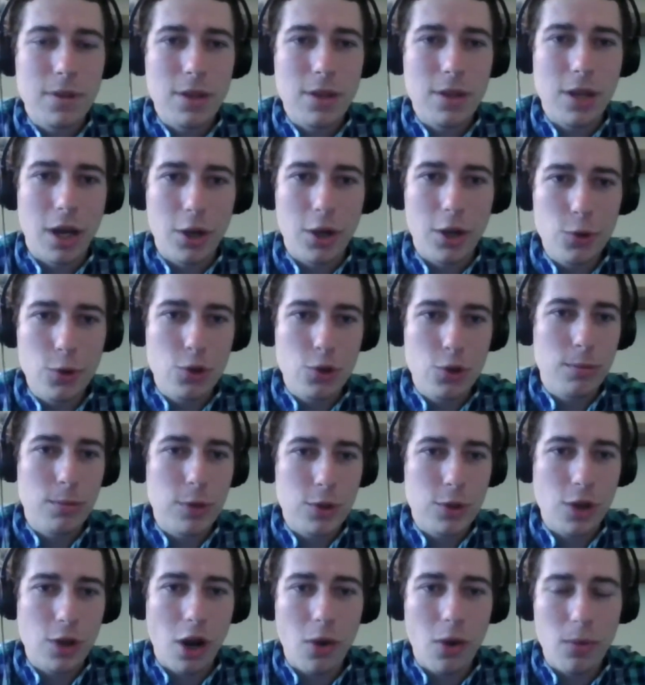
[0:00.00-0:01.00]
a newsroom,
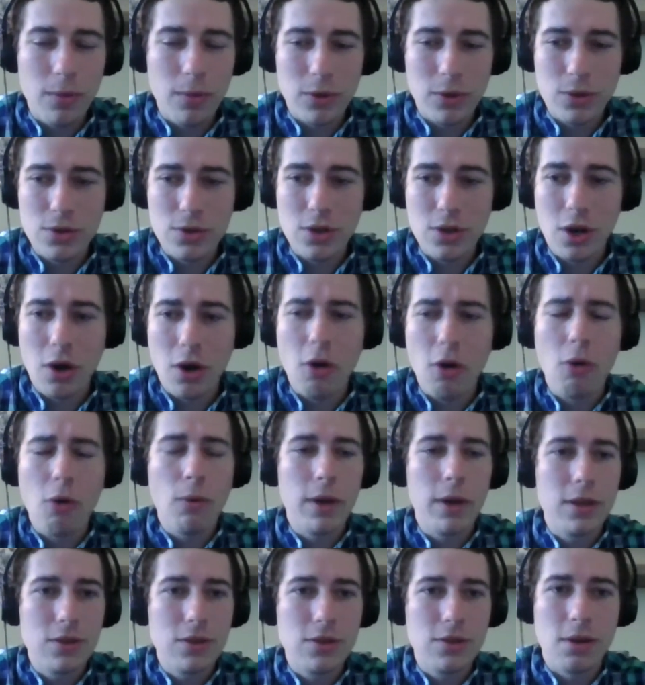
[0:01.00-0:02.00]
there's almost
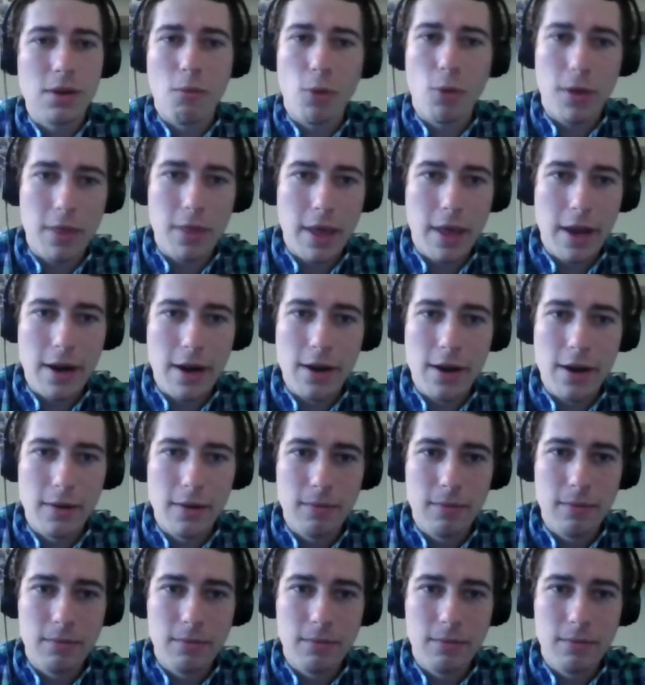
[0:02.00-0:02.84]
always someone there.